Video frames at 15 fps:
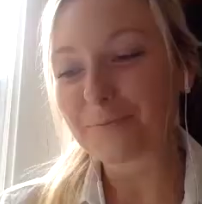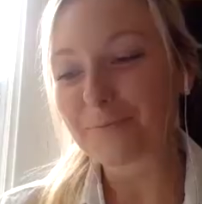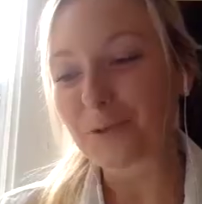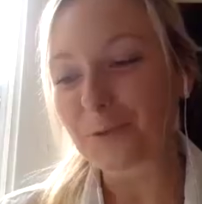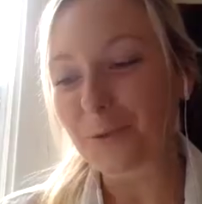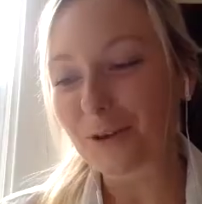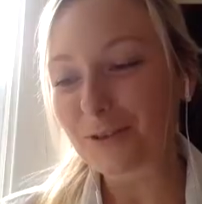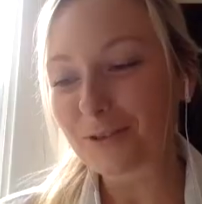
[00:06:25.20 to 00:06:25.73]

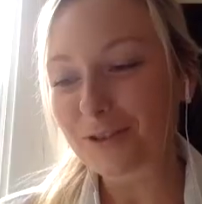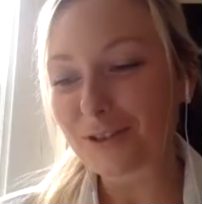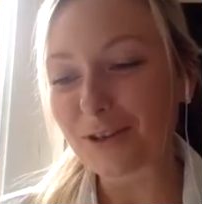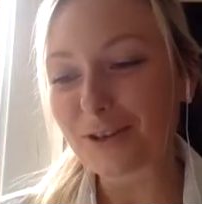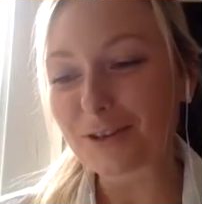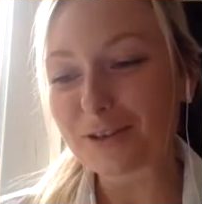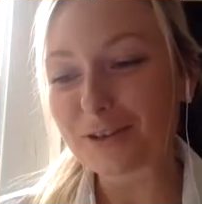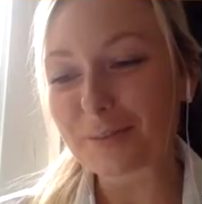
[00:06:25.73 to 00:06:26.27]
What's
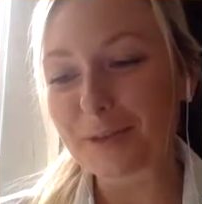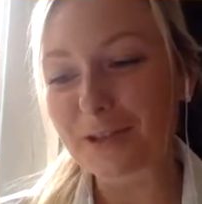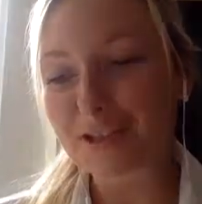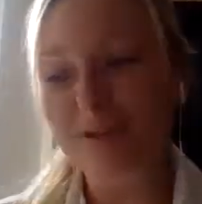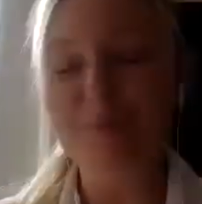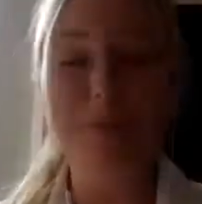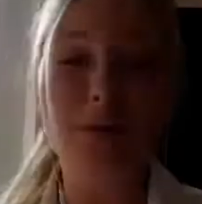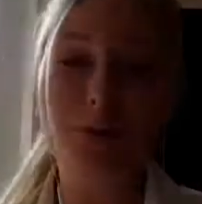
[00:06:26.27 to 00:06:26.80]
your
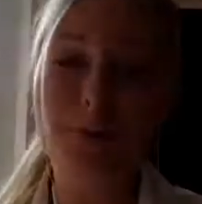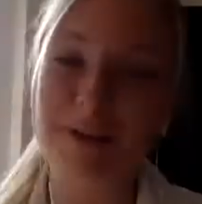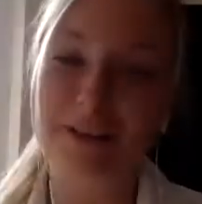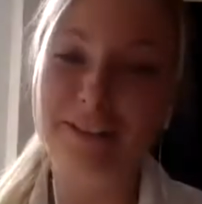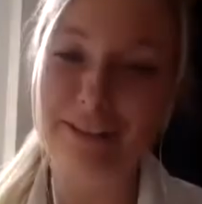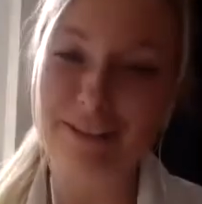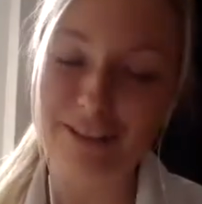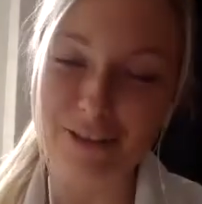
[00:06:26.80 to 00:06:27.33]
special
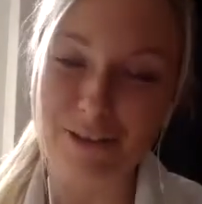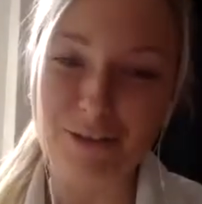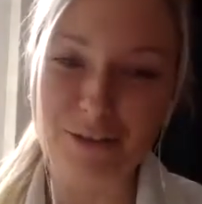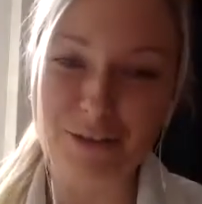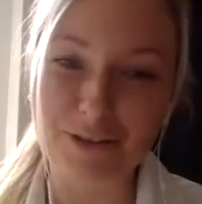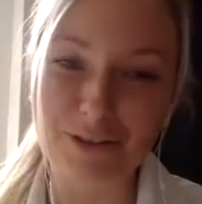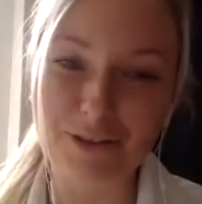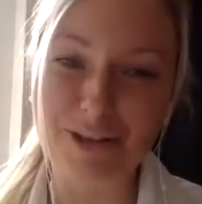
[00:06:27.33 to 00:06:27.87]
moment
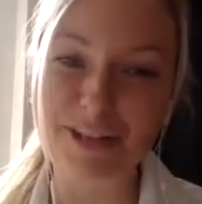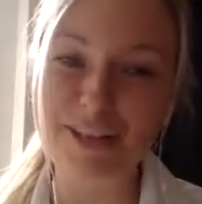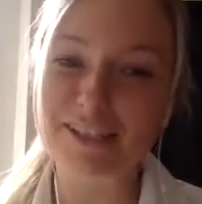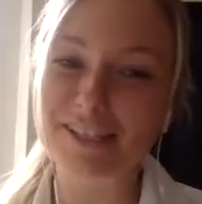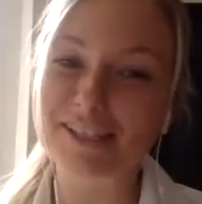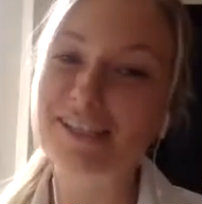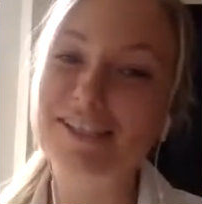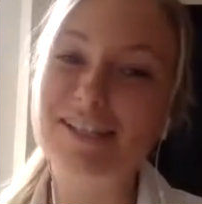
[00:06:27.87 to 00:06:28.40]
or
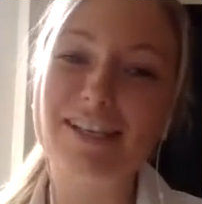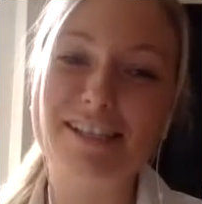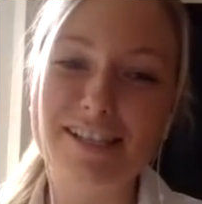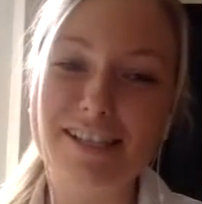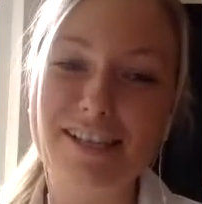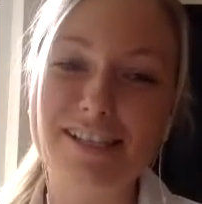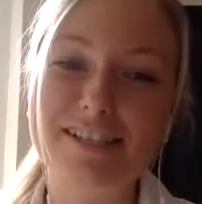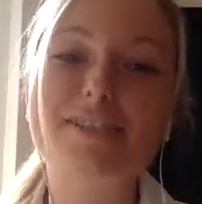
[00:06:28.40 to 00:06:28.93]
greatest
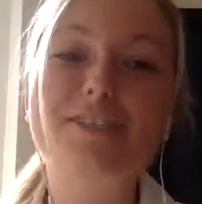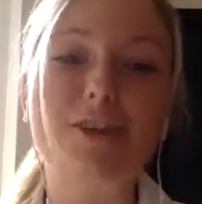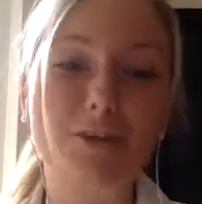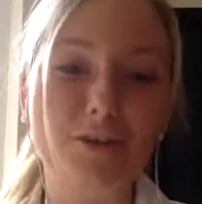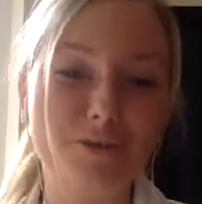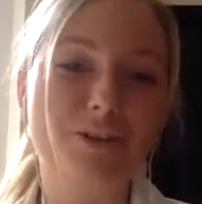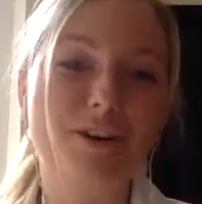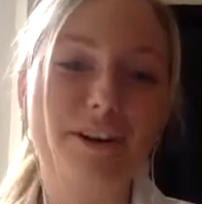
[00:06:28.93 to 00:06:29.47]
success
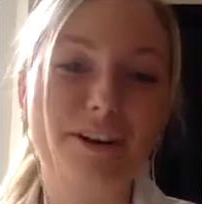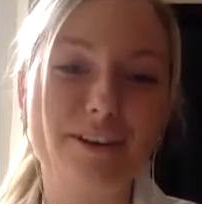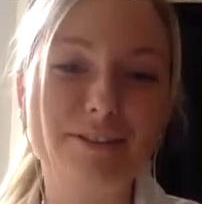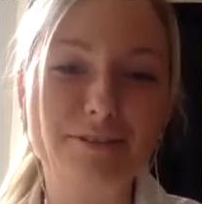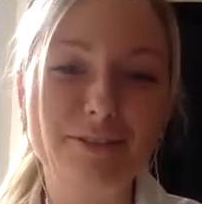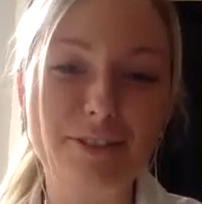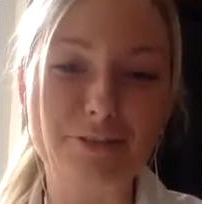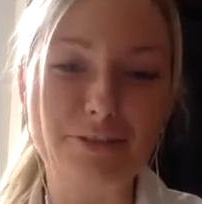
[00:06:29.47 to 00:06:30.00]
so far
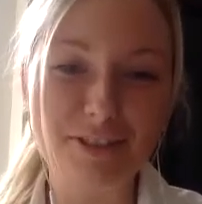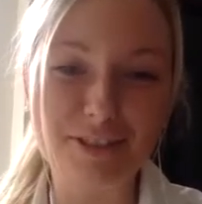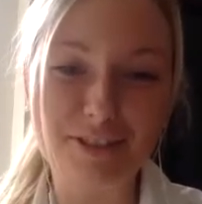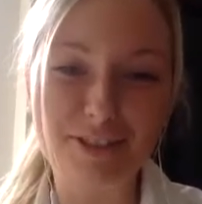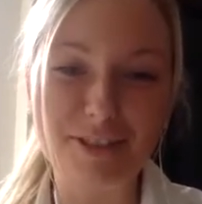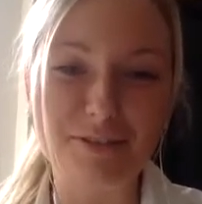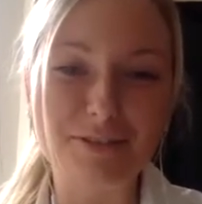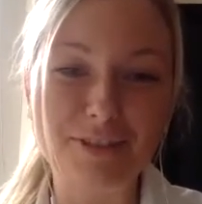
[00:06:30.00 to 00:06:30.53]
you've
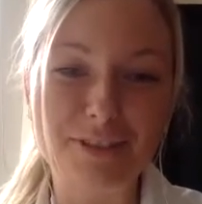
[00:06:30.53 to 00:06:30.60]
achieved?